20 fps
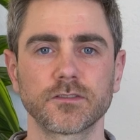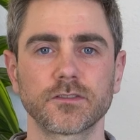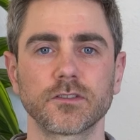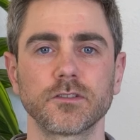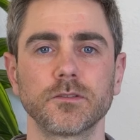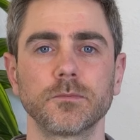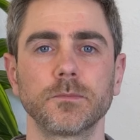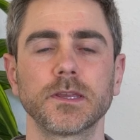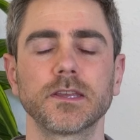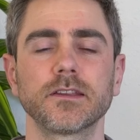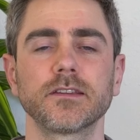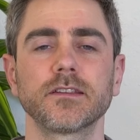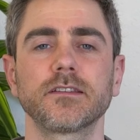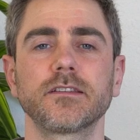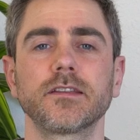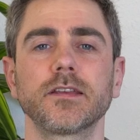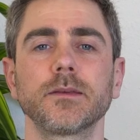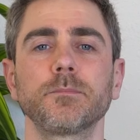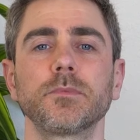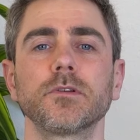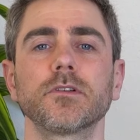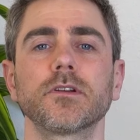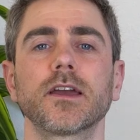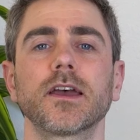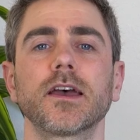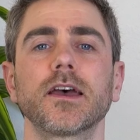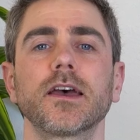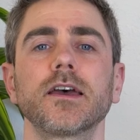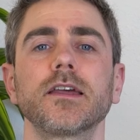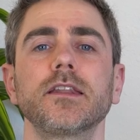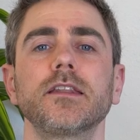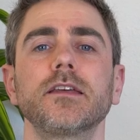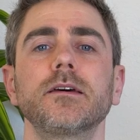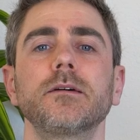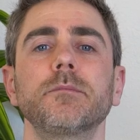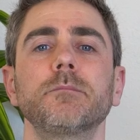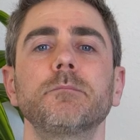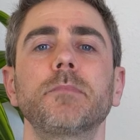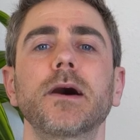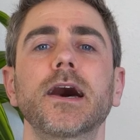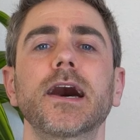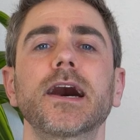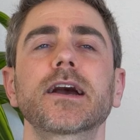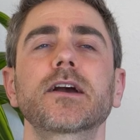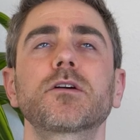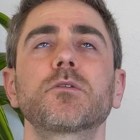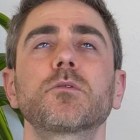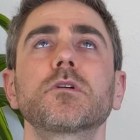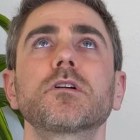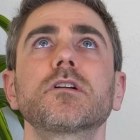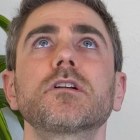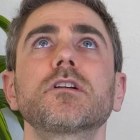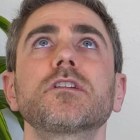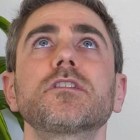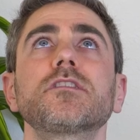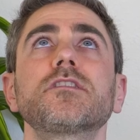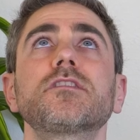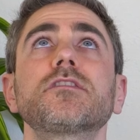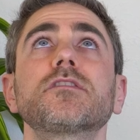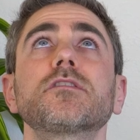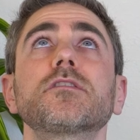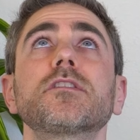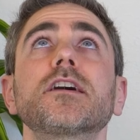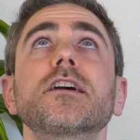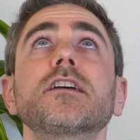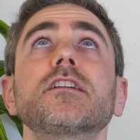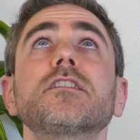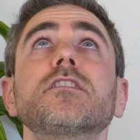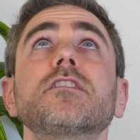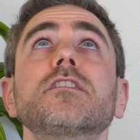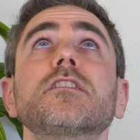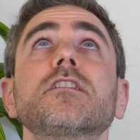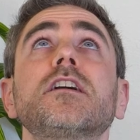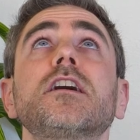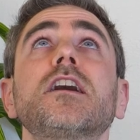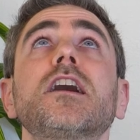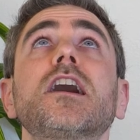So you begin to tip your head backwards so that your